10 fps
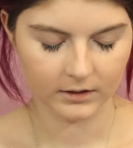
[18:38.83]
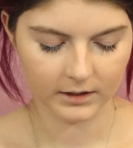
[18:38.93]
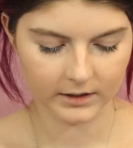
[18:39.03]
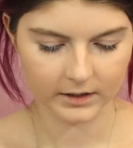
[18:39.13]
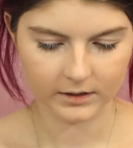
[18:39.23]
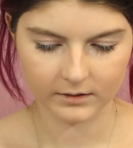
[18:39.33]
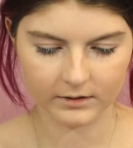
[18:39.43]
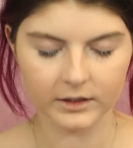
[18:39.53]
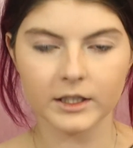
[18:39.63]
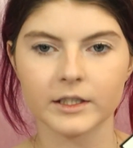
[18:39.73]
This is
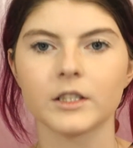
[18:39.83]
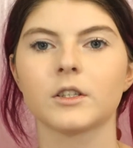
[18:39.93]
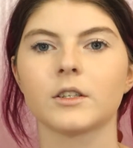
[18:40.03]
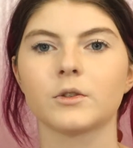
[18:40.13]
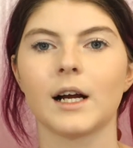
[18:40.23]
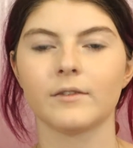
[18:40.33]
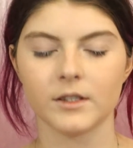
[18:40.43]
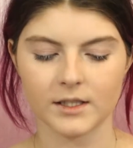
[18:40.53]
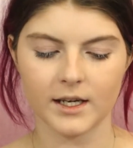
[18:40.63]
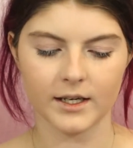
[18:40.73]
literally the
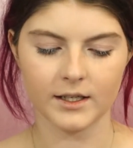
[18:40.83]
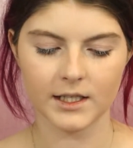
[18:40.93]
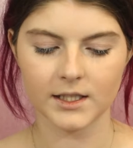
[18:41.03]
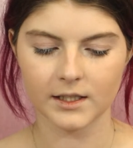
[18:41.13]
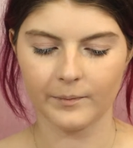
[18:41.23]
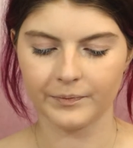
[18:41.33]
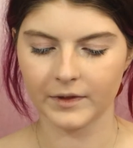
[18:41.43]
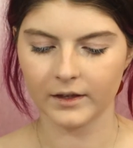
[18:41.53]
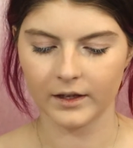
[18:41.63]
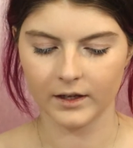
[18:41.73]
travel size.
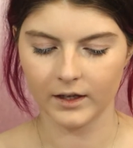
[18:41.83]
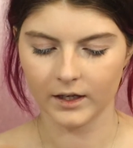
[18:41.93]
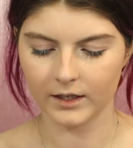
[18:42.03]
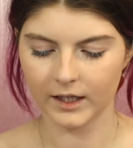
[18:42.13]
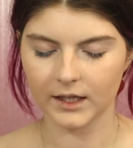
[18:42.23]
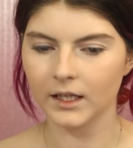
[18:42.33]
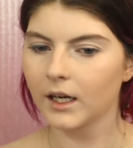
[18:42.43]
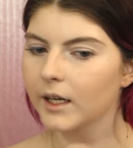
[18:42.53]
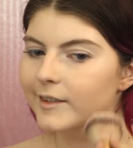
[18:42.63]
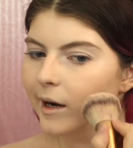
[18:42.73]
And I
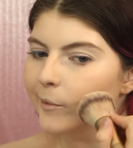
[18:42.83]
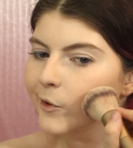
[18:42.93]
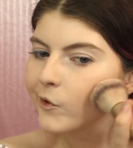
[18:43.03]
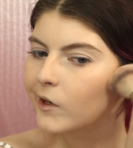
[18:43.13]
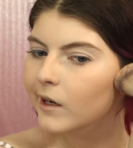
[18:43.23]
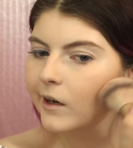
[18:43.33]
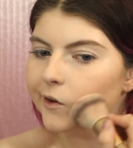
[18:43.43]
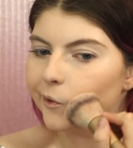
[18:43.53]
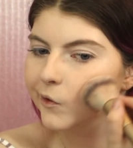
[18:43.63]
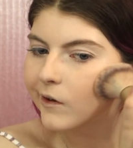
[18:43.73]
think I stopped using it
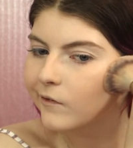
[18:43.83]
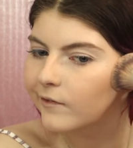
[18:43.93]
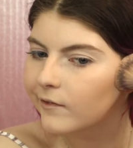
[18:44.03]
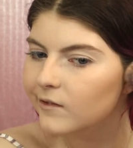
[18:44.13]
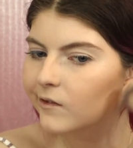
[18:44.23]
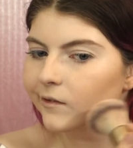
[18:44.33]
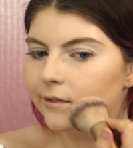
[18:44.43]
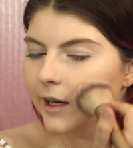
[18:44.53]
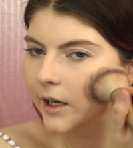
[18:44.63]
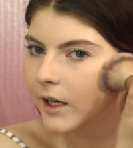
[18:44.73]
because it was like
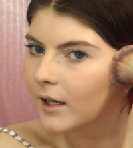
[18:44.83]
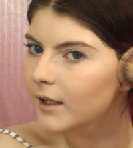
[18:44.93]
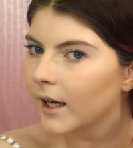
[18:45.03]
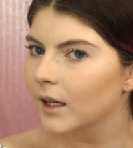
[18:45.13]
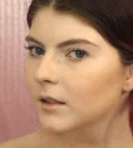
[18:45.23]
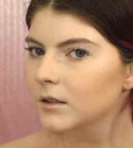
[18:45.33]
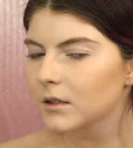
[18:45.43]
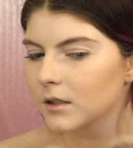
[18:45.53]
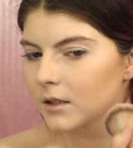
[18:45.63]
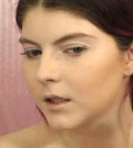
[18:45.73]
very
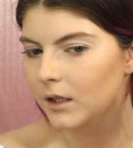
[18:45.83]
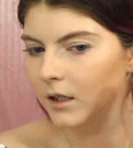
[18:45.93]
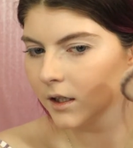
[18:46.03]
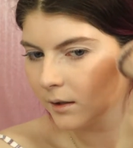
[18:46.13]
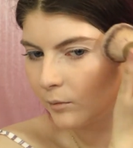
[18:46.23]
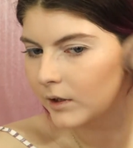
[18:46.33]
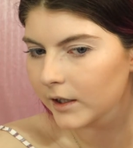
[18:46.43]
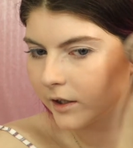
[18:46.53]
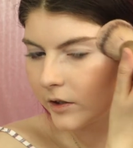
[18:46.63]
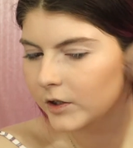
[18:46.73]
intense. But
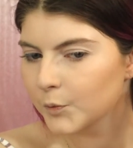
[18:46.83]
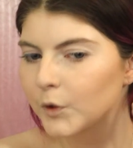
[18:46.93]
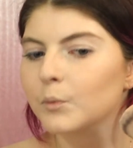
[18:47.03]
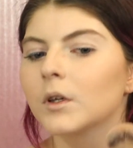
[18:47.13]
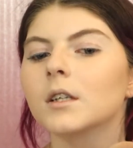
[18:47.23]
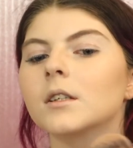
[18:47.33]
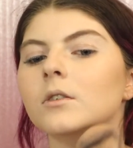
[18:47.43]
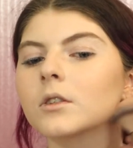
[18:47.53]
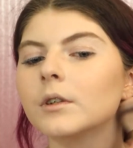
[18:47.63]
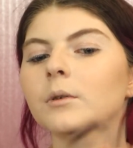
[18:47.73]
that could have just been because I
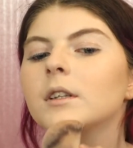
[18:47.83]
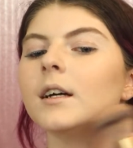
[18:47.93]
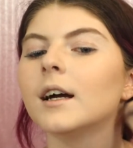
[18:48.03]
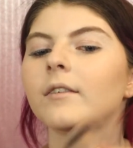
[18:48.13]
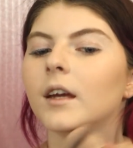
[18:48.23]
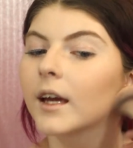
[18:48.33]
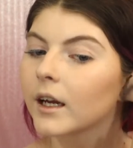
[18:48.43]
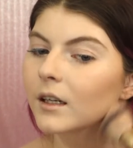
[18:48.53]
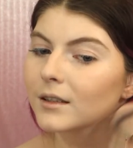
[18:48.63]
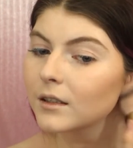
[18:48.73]
was going with a heavy
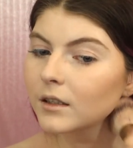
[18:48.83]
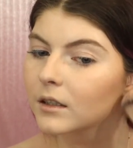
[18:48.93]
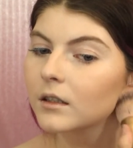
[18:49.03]
hand.